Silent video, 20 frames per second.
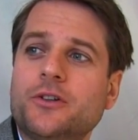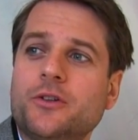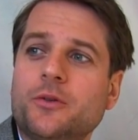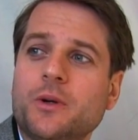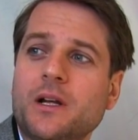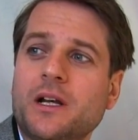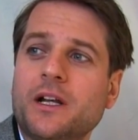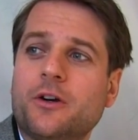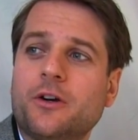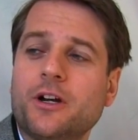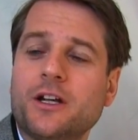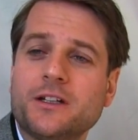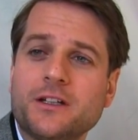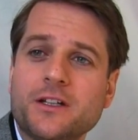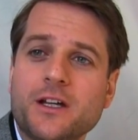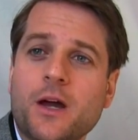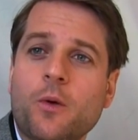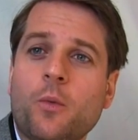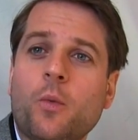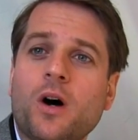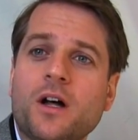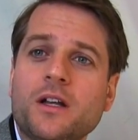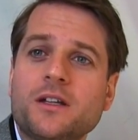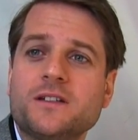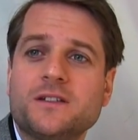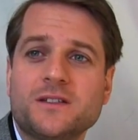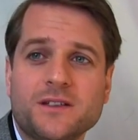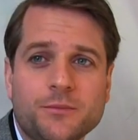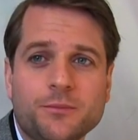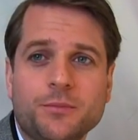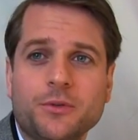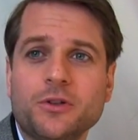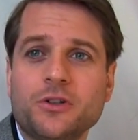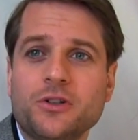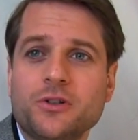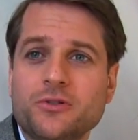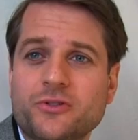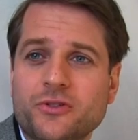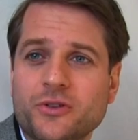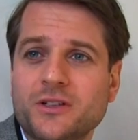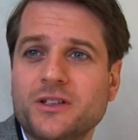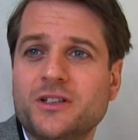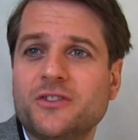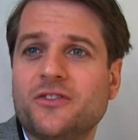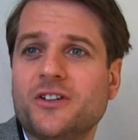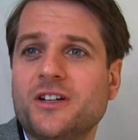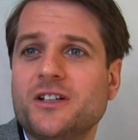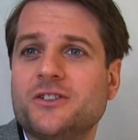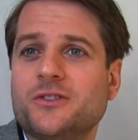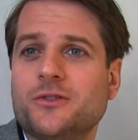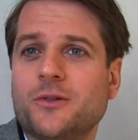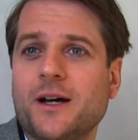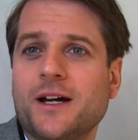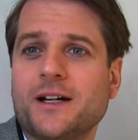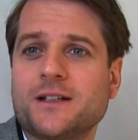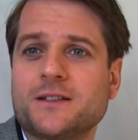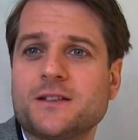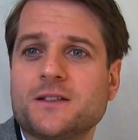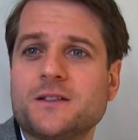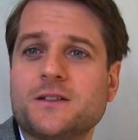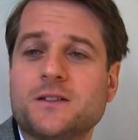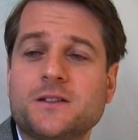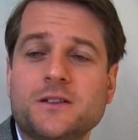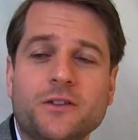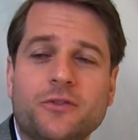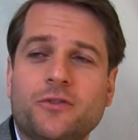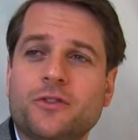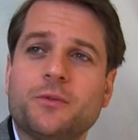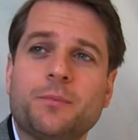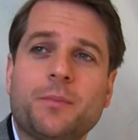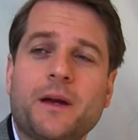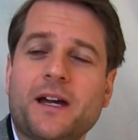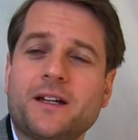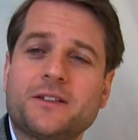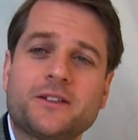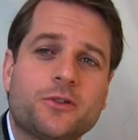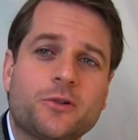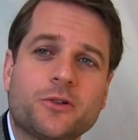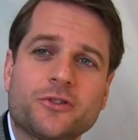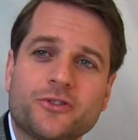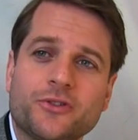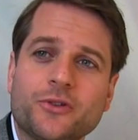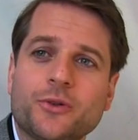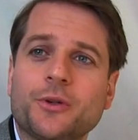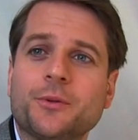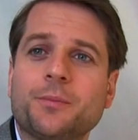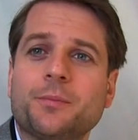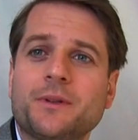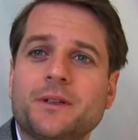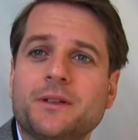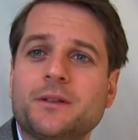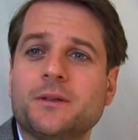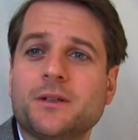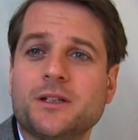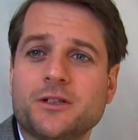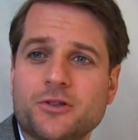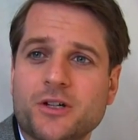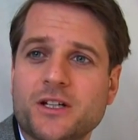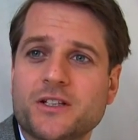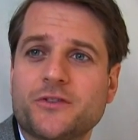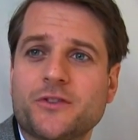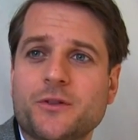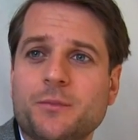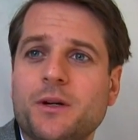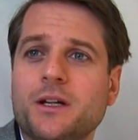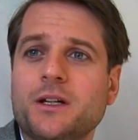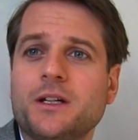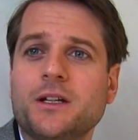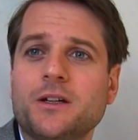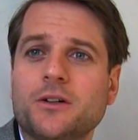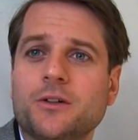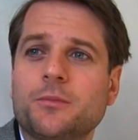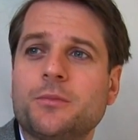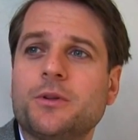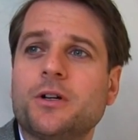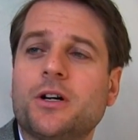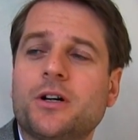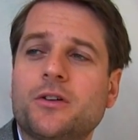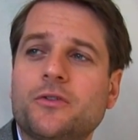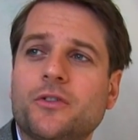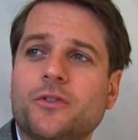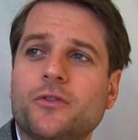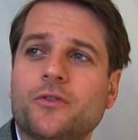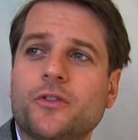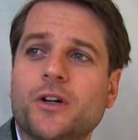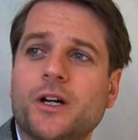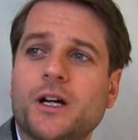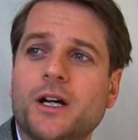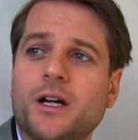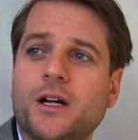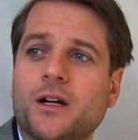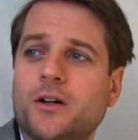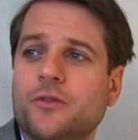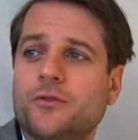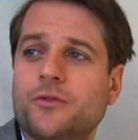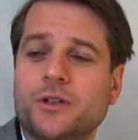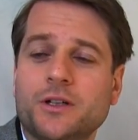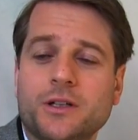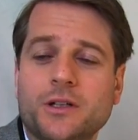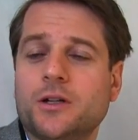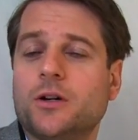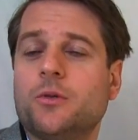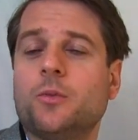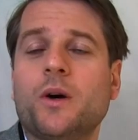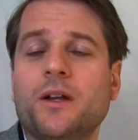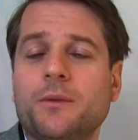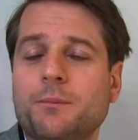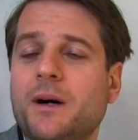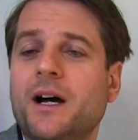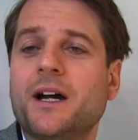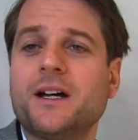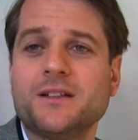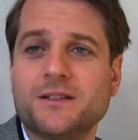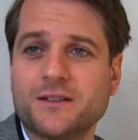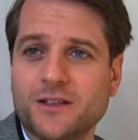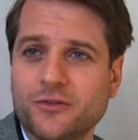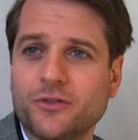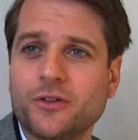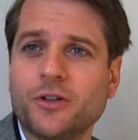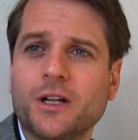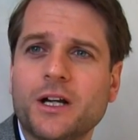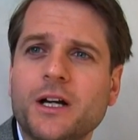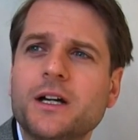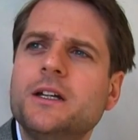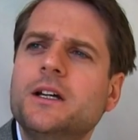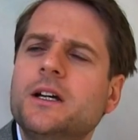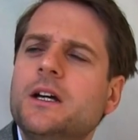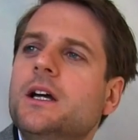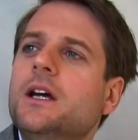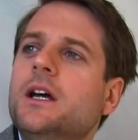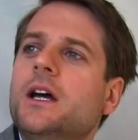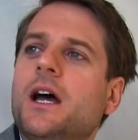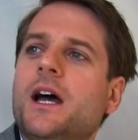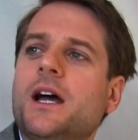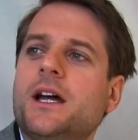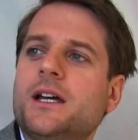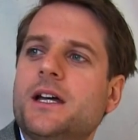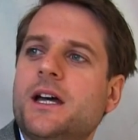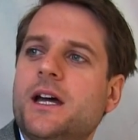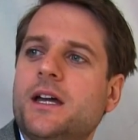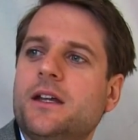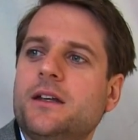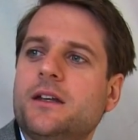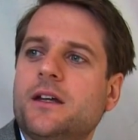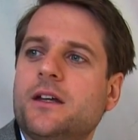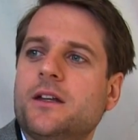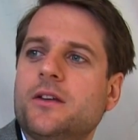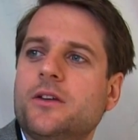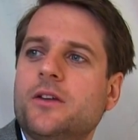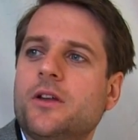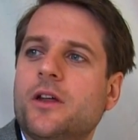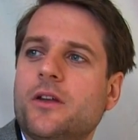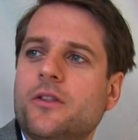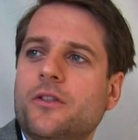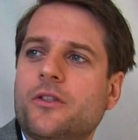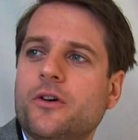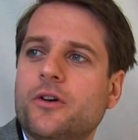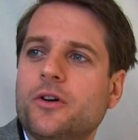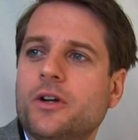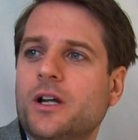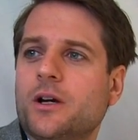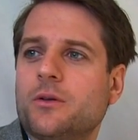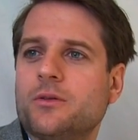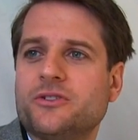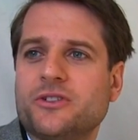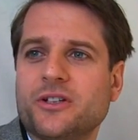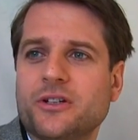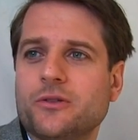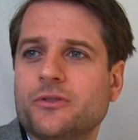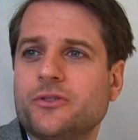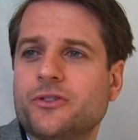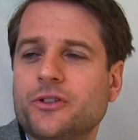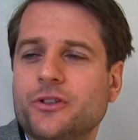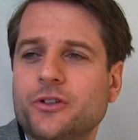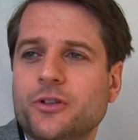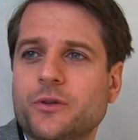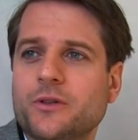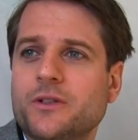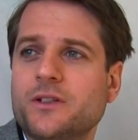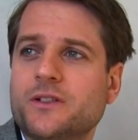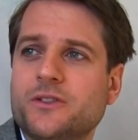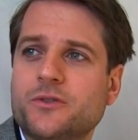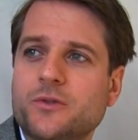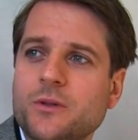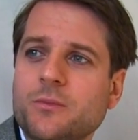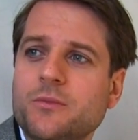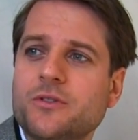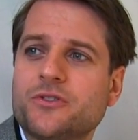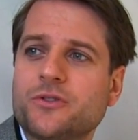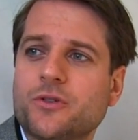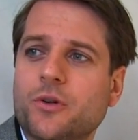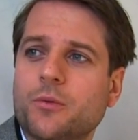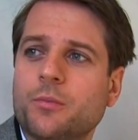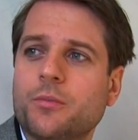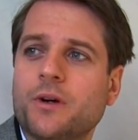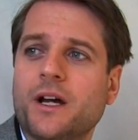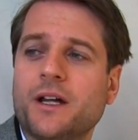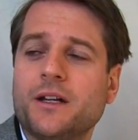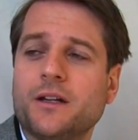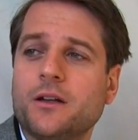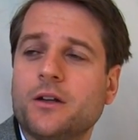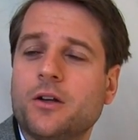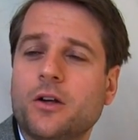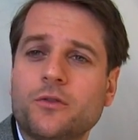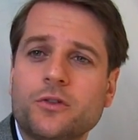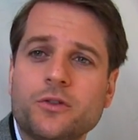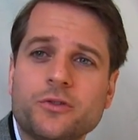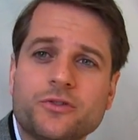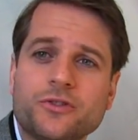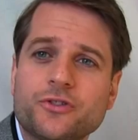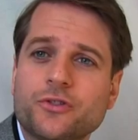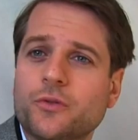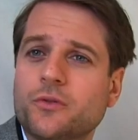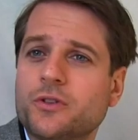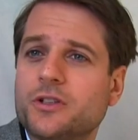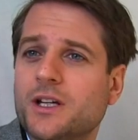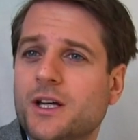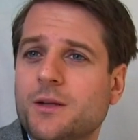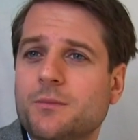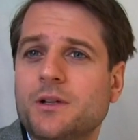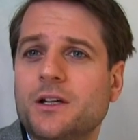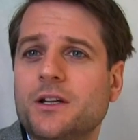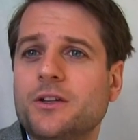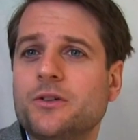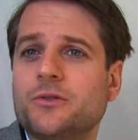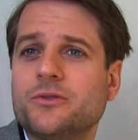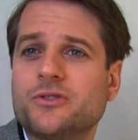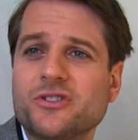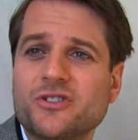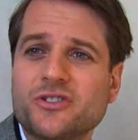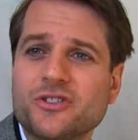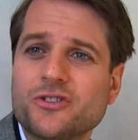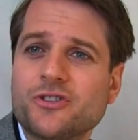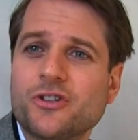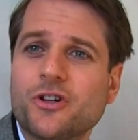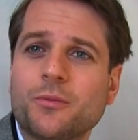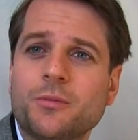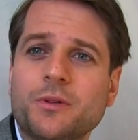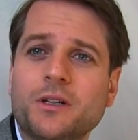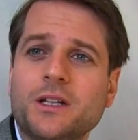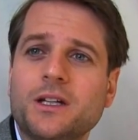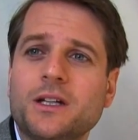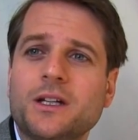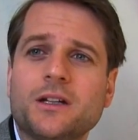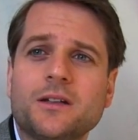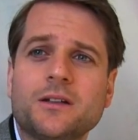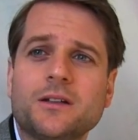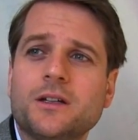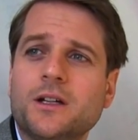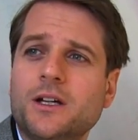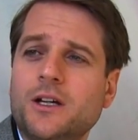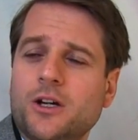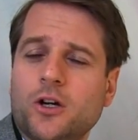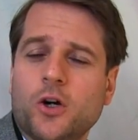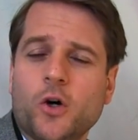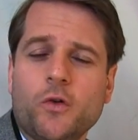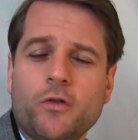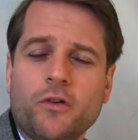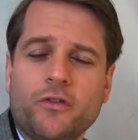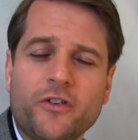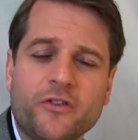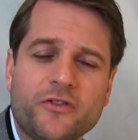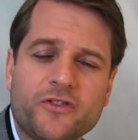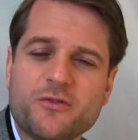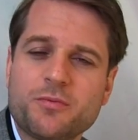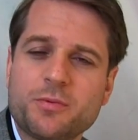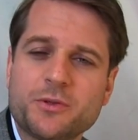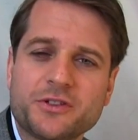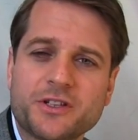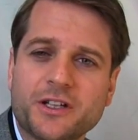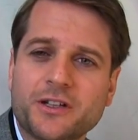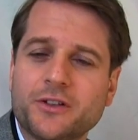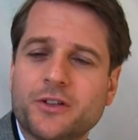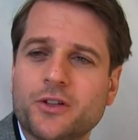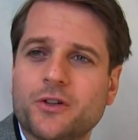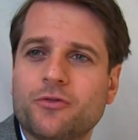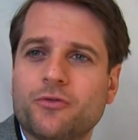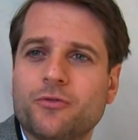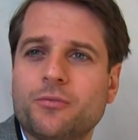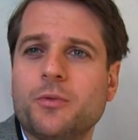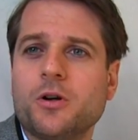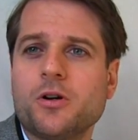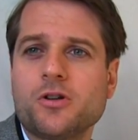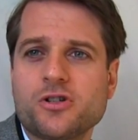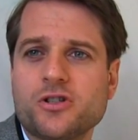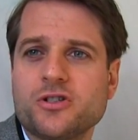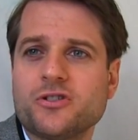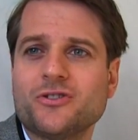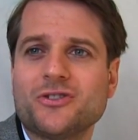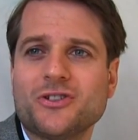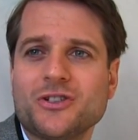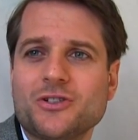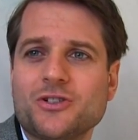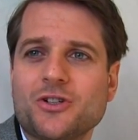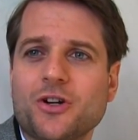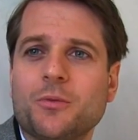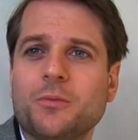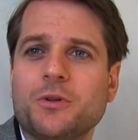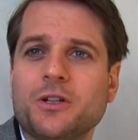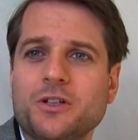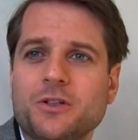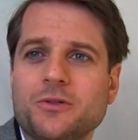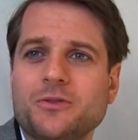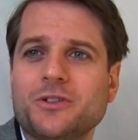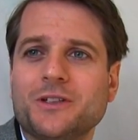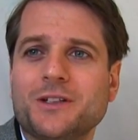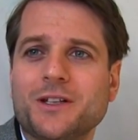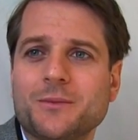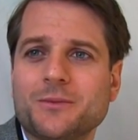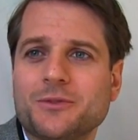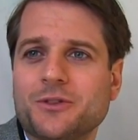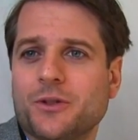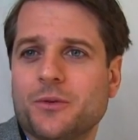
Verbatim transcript: to really create a, a one simple user interface to access different banks across Europe and, and transfer money on behalf of, uh, of you know, when buying stuff online. And, and, and, and thirdly, I would say also, you know, an extremely strong brand and a lot of users, over ten million users in Germany and over fifty percent of merchants in Germany using them.